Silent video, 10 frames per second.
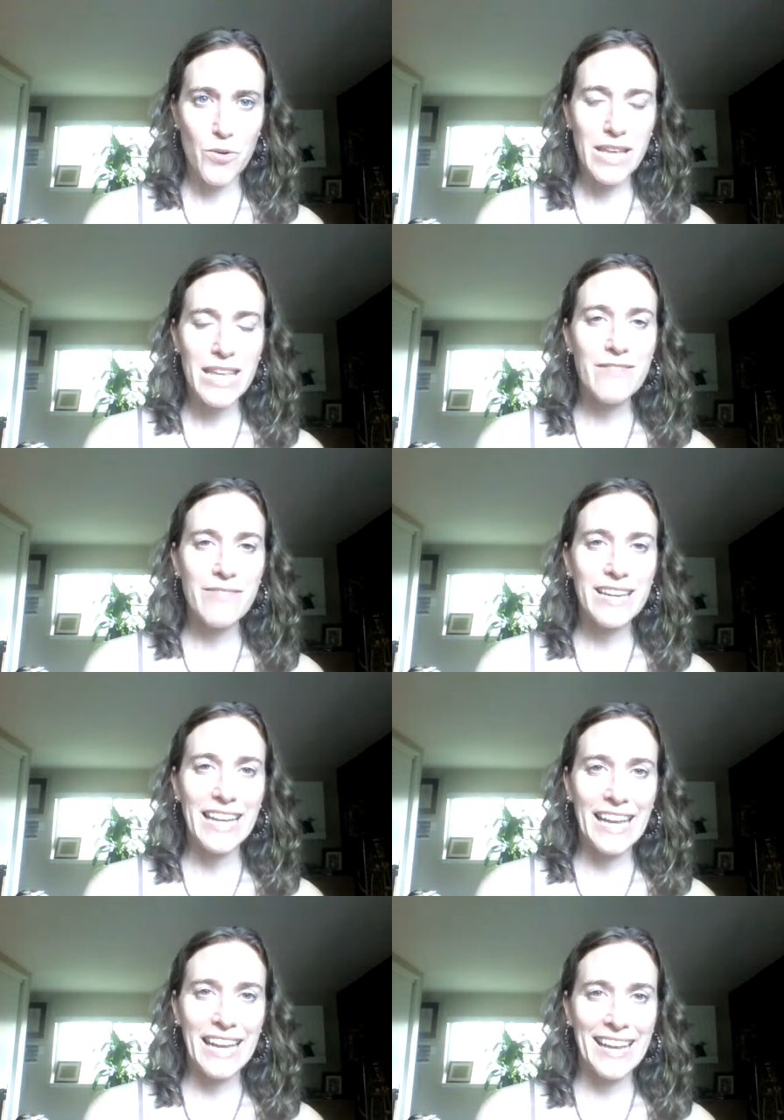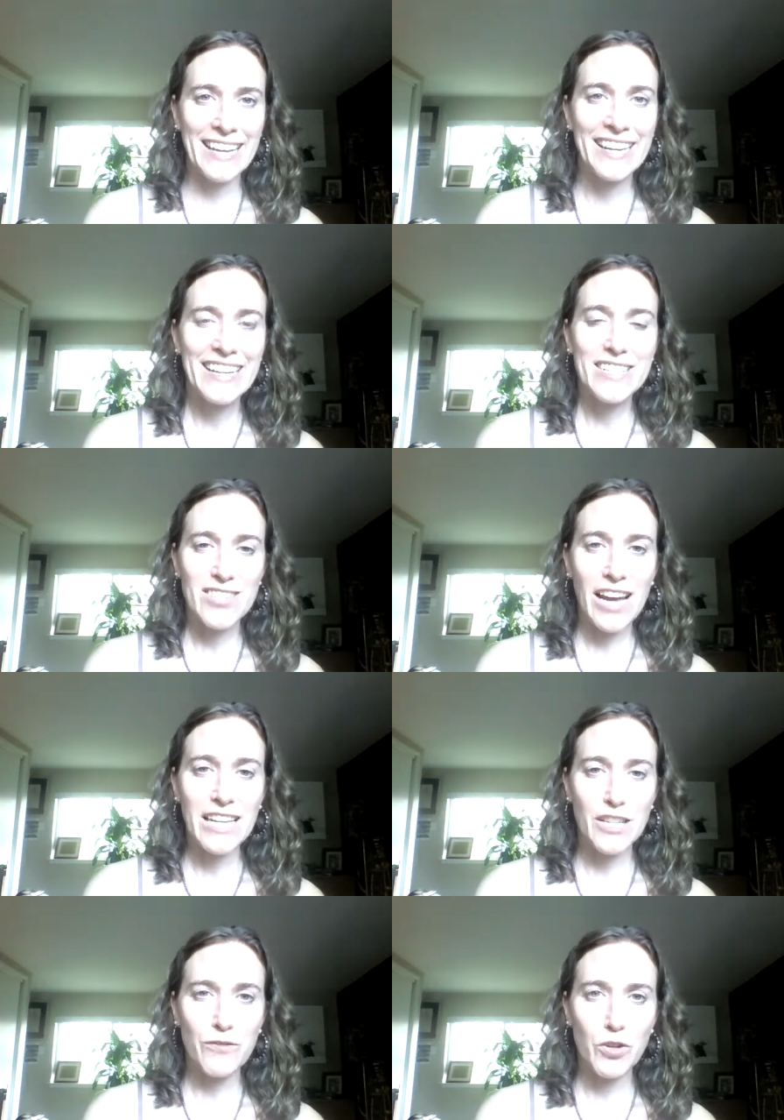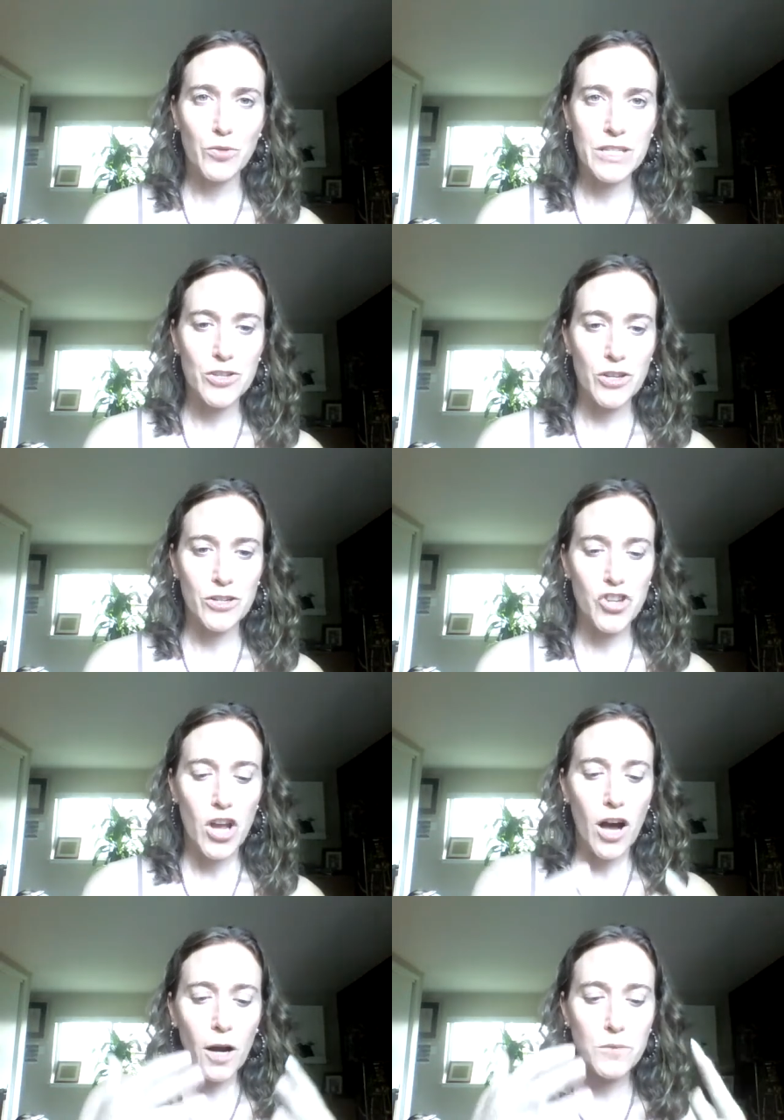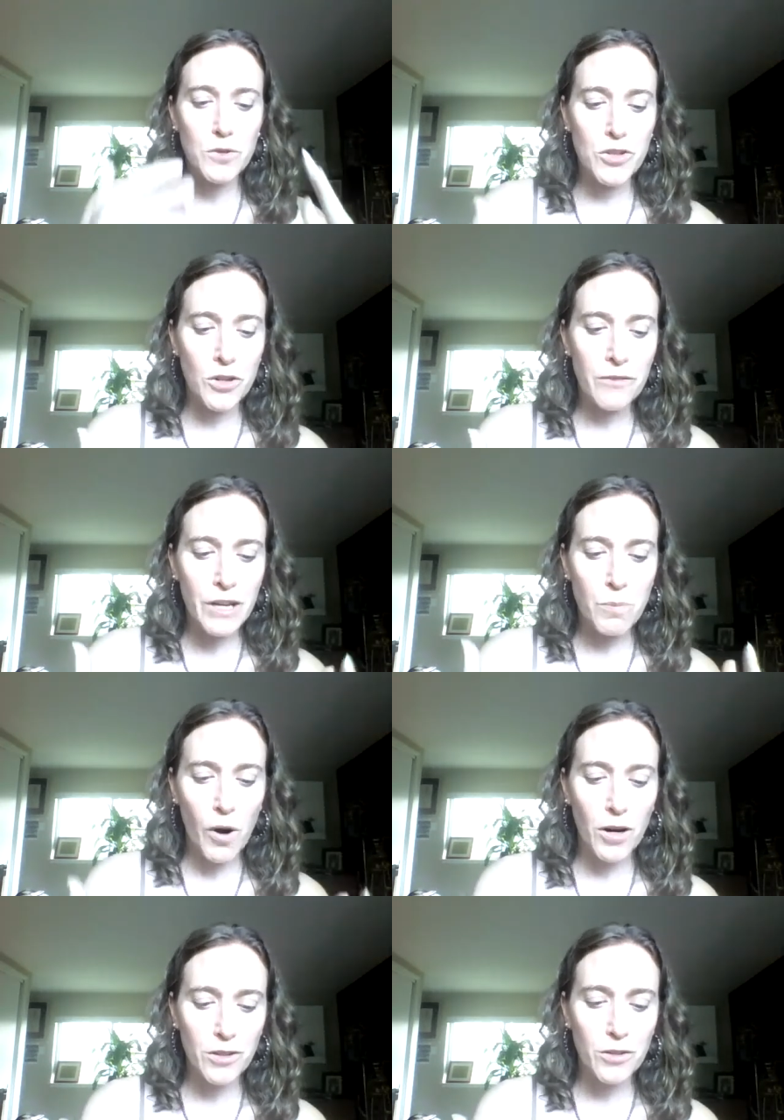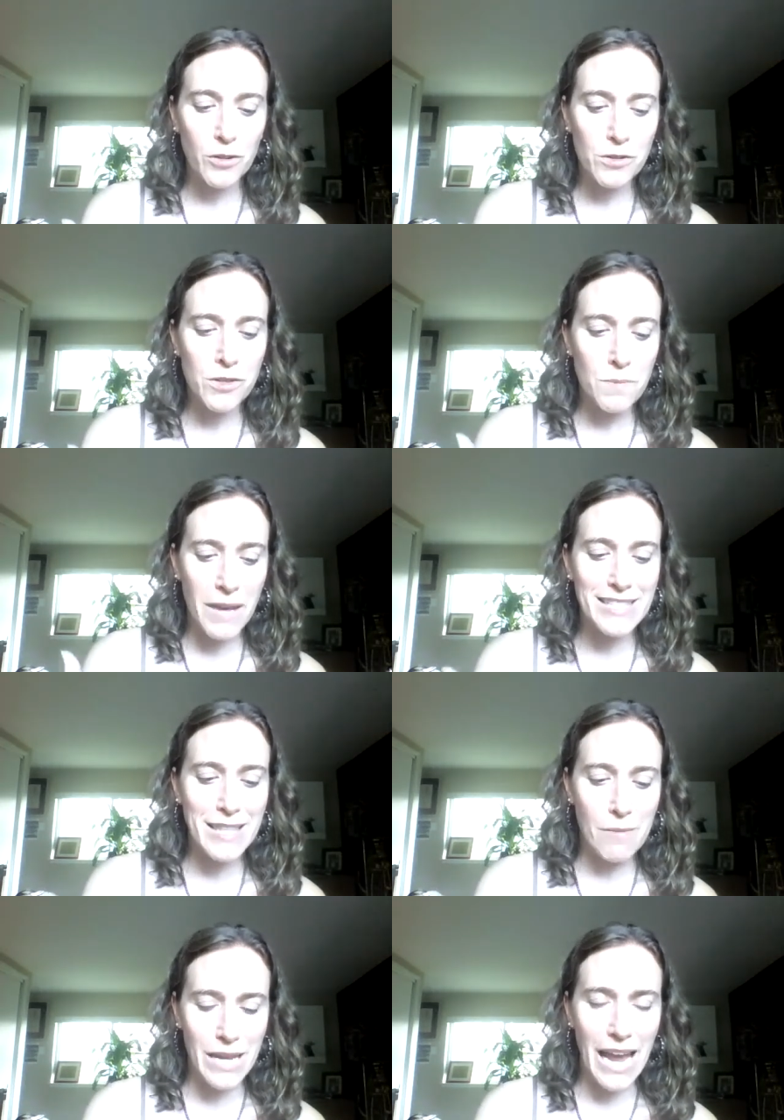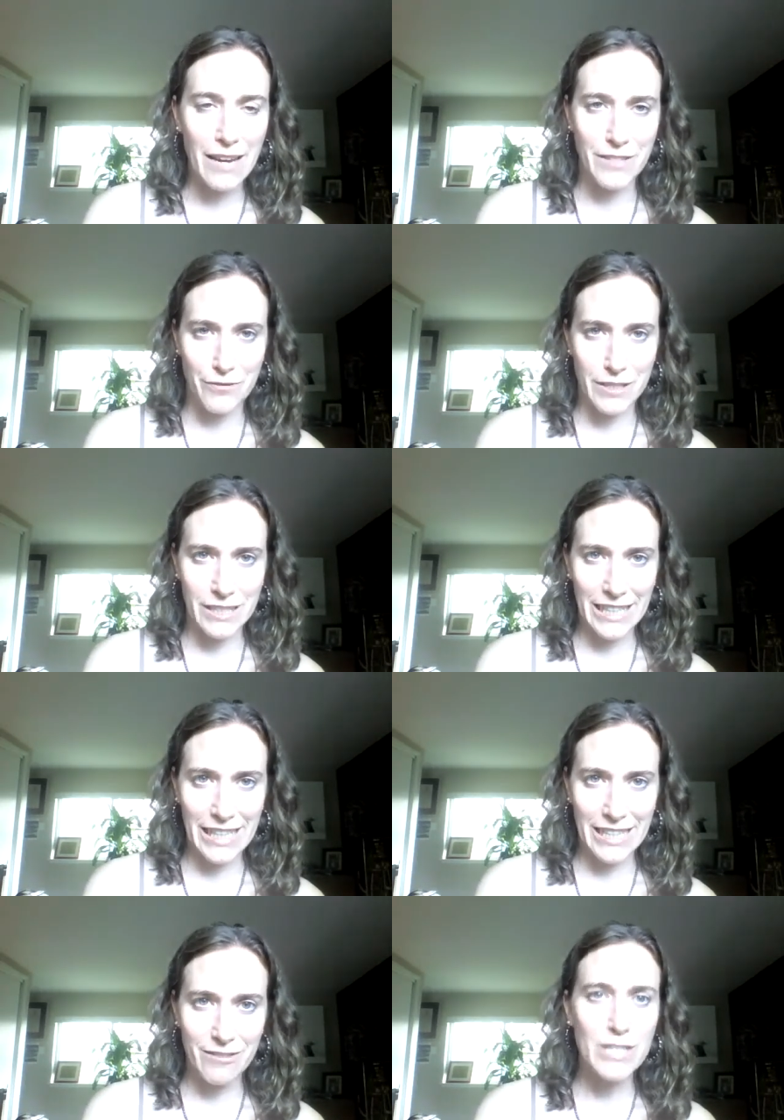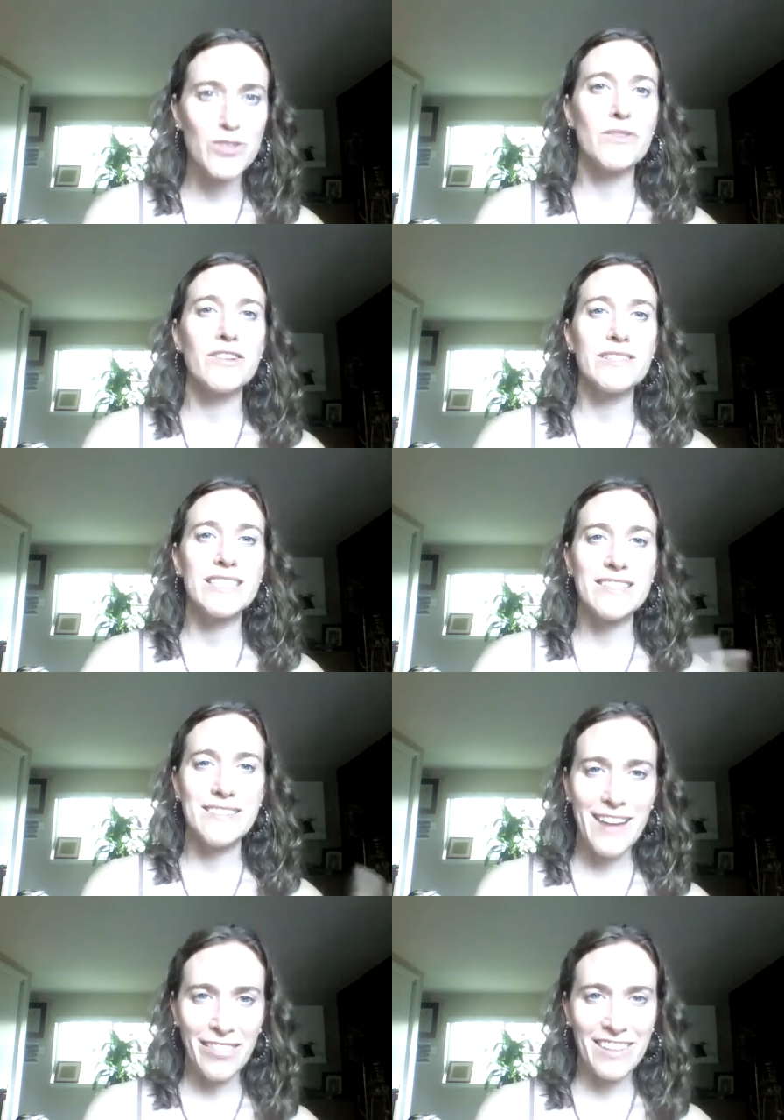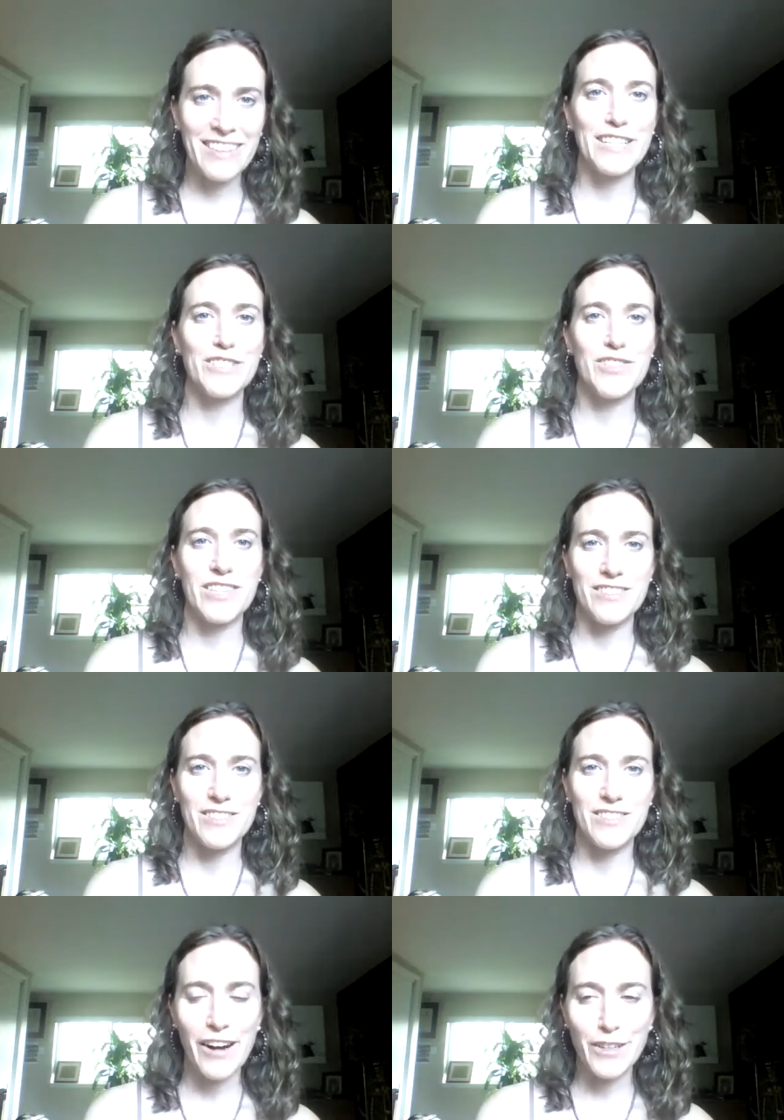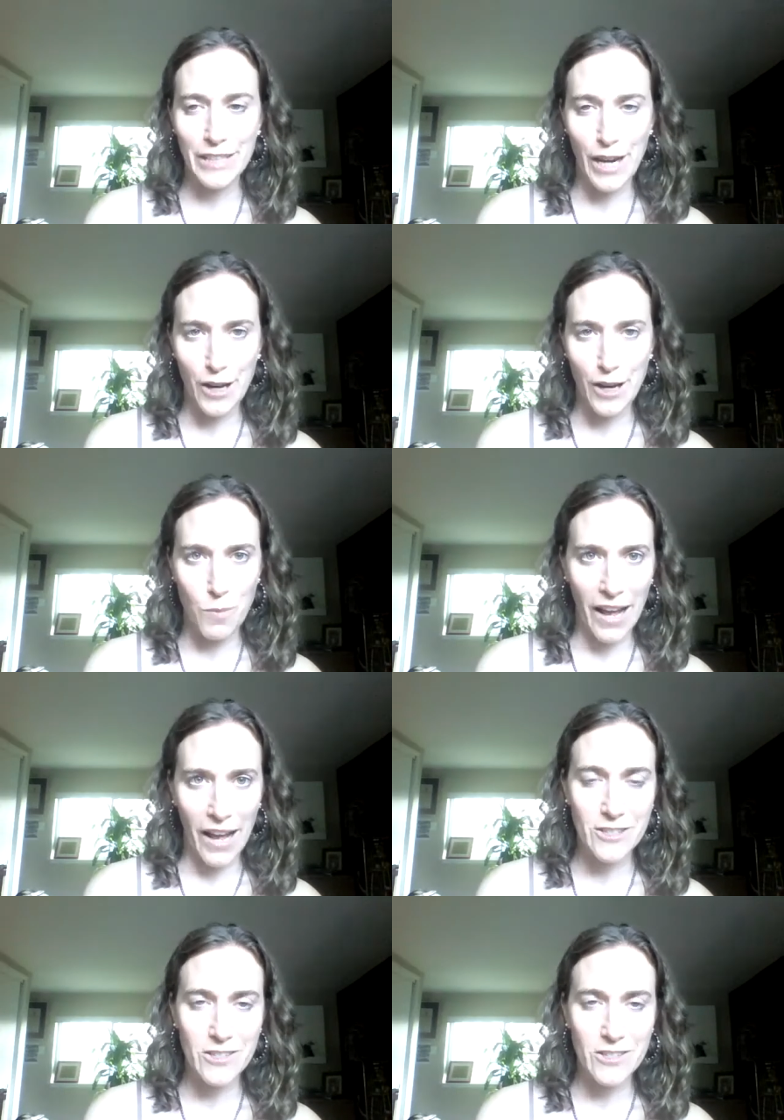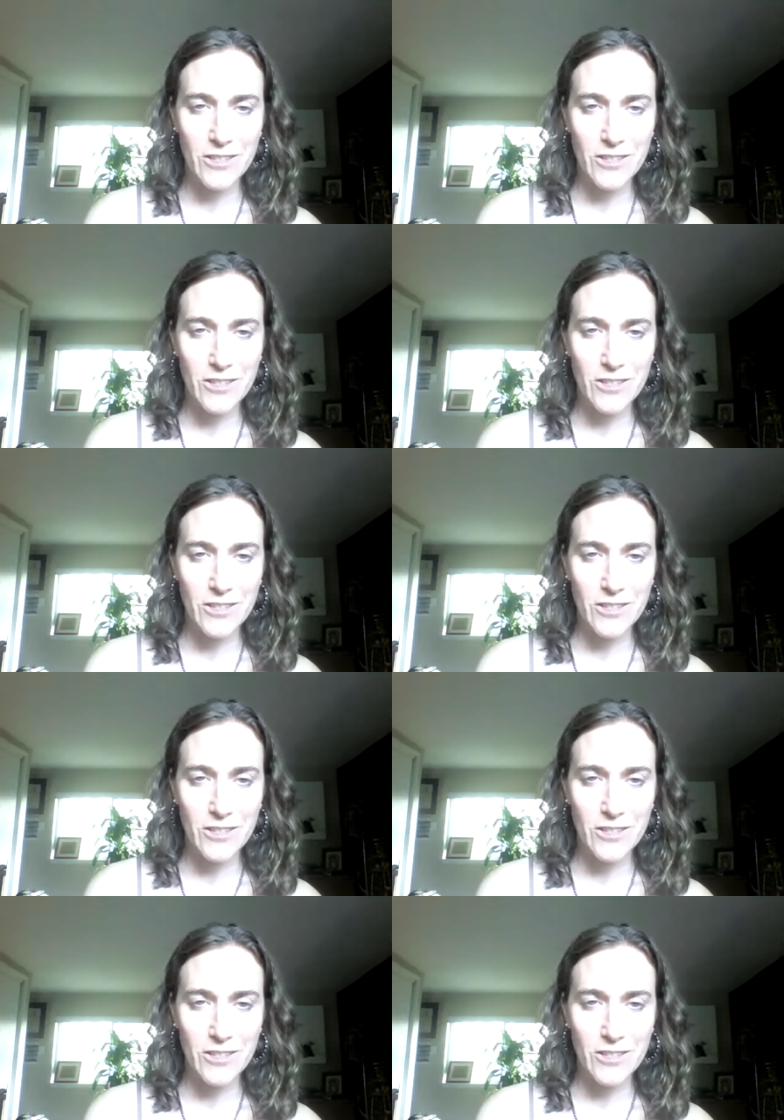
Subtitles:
Even in scientific research, observing particles makes them behave differently, right? So there is nothing that is entirely unbiased.